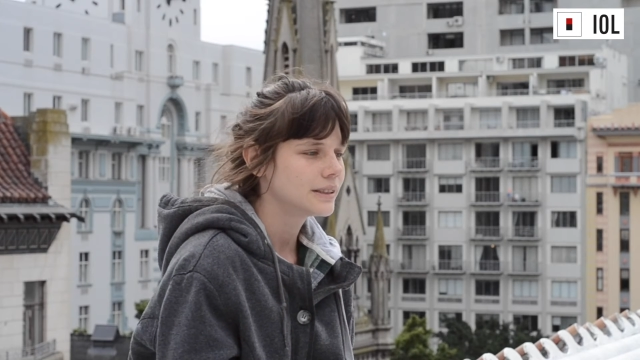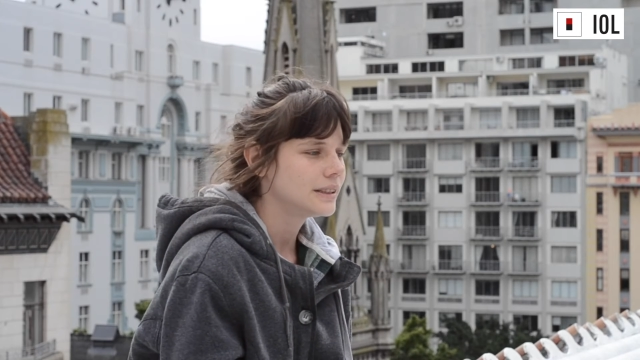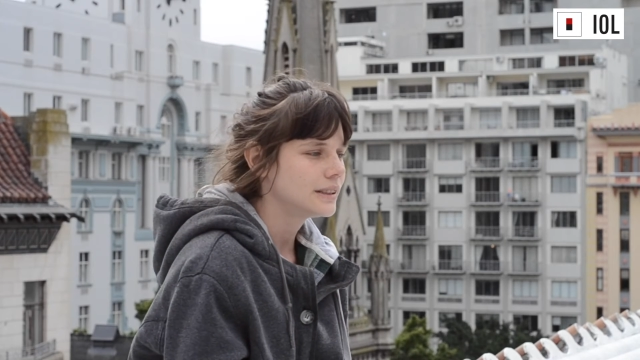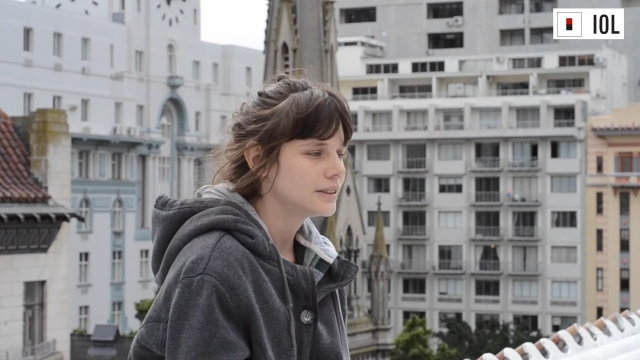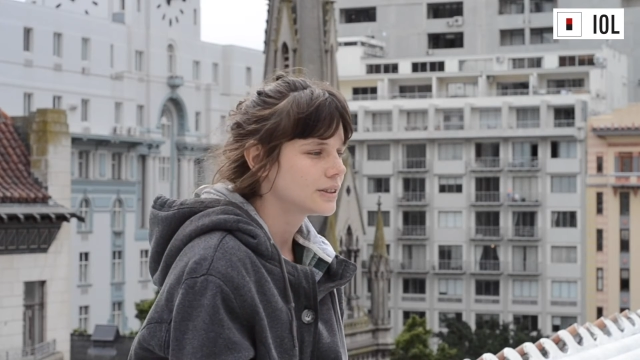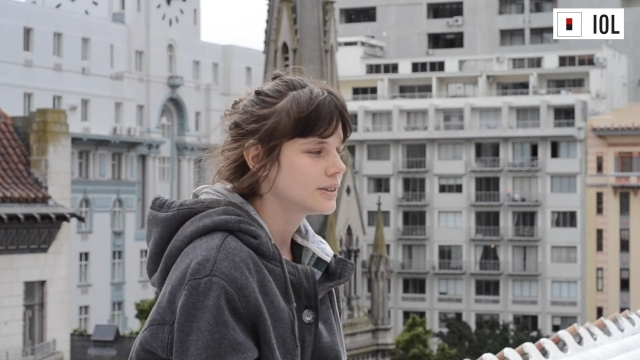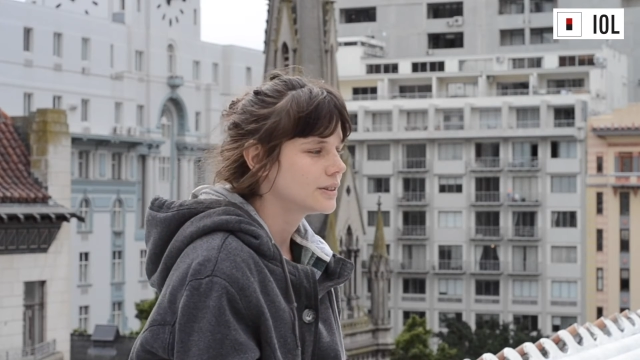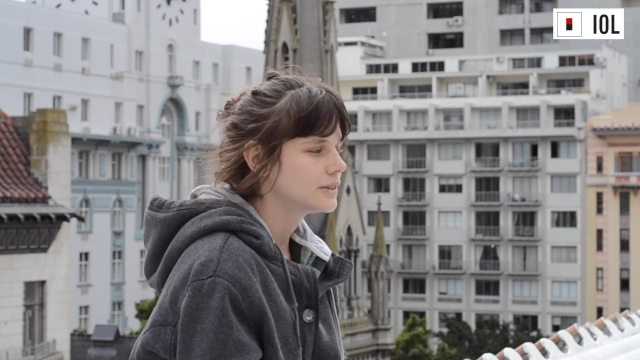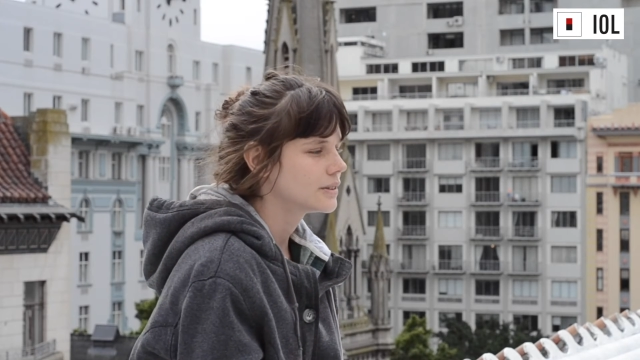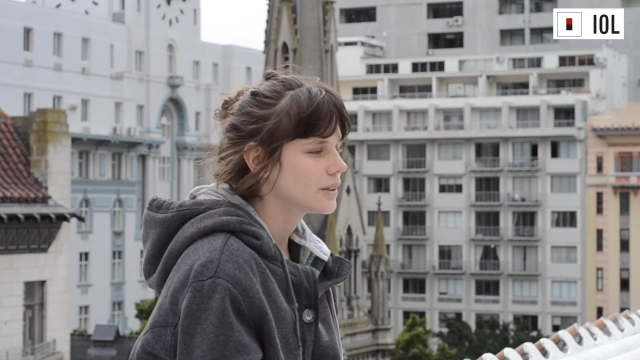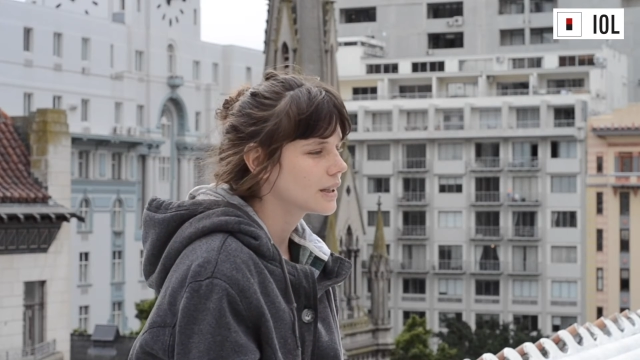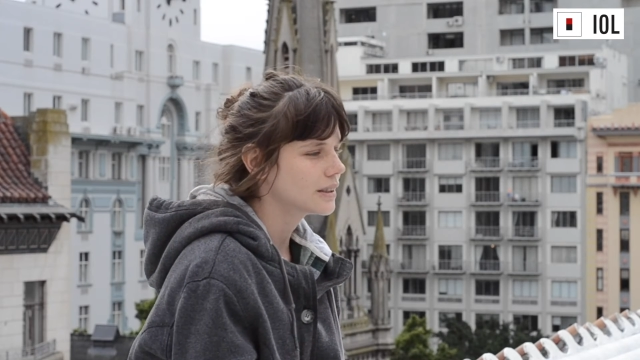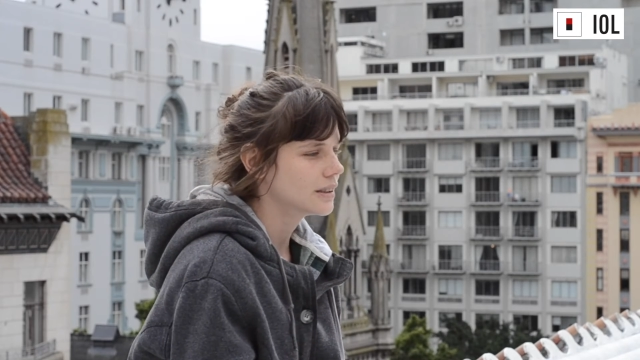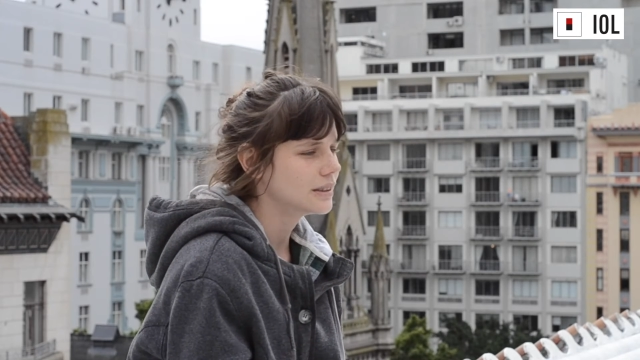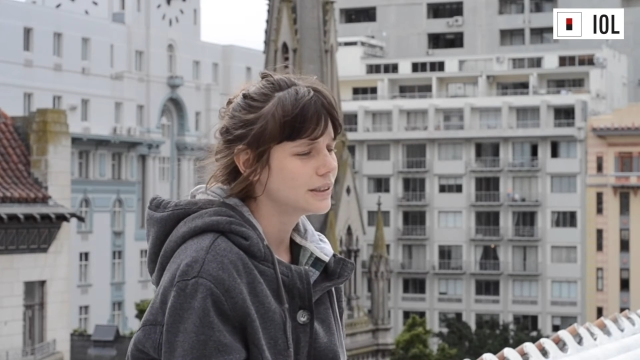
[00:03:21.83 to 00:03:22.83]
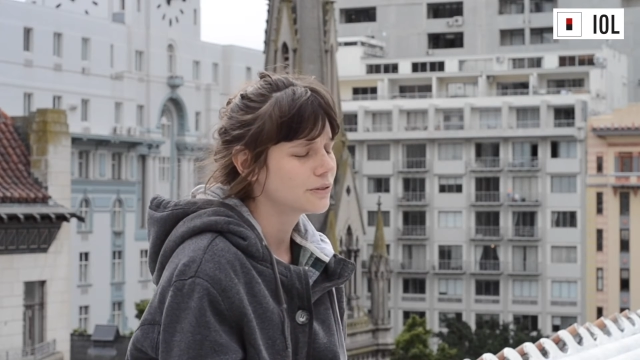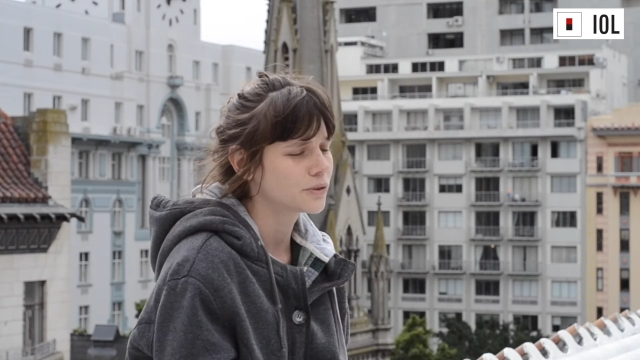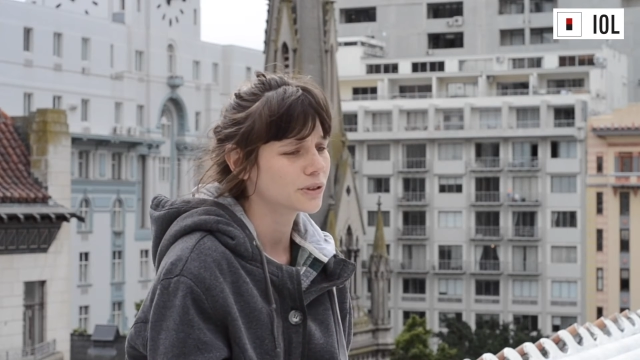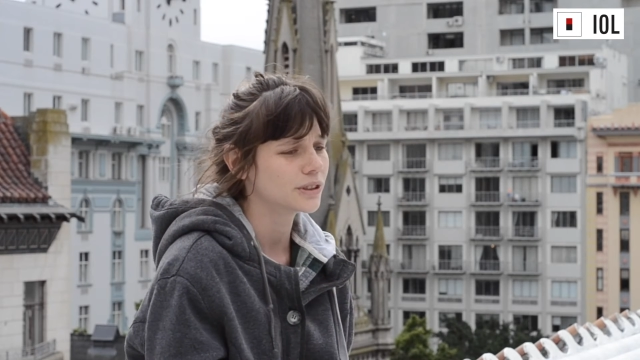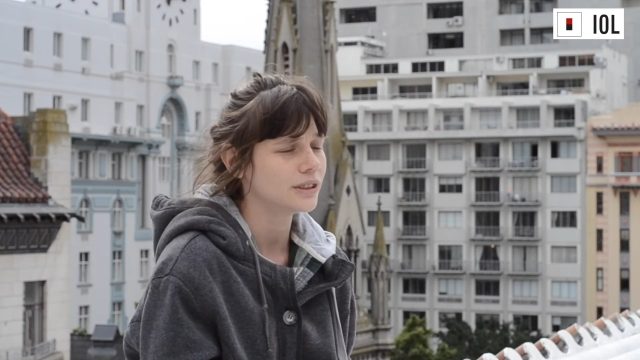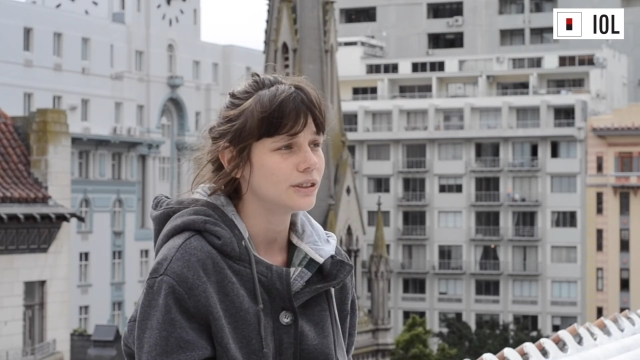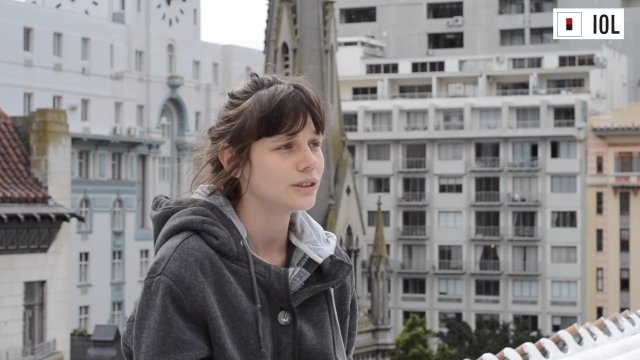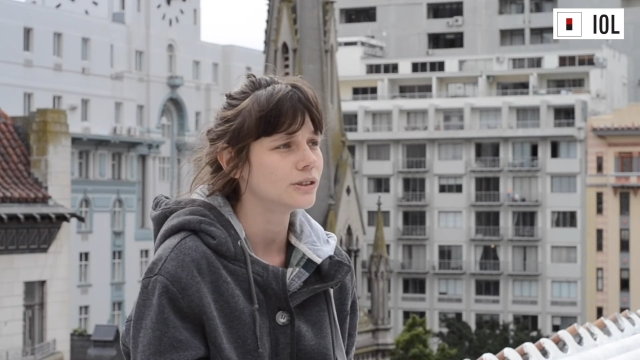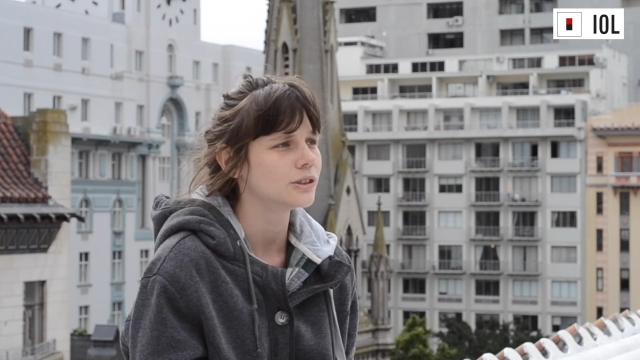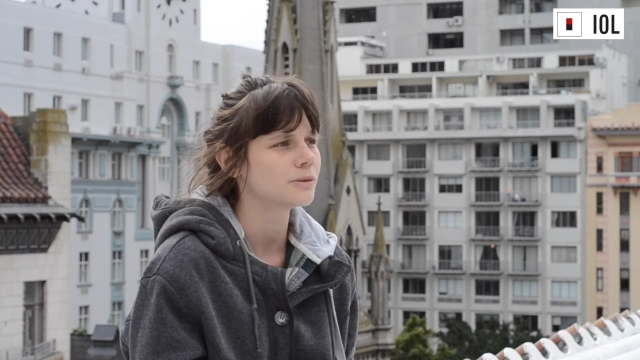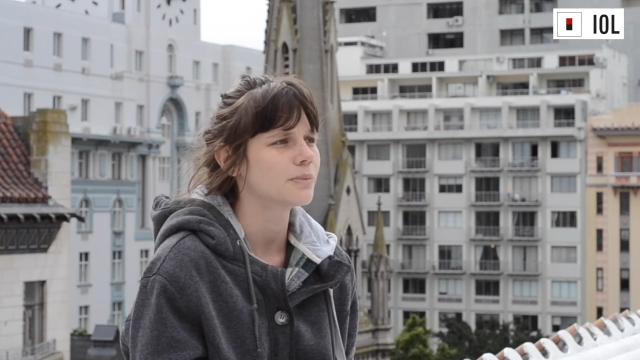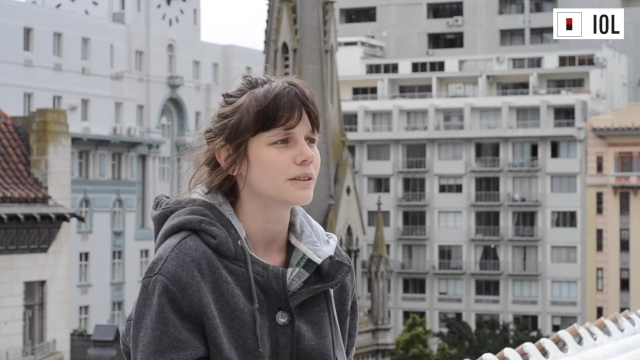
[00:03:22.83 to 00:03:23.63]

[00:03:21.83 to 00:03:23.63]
needs to, not only for the youth,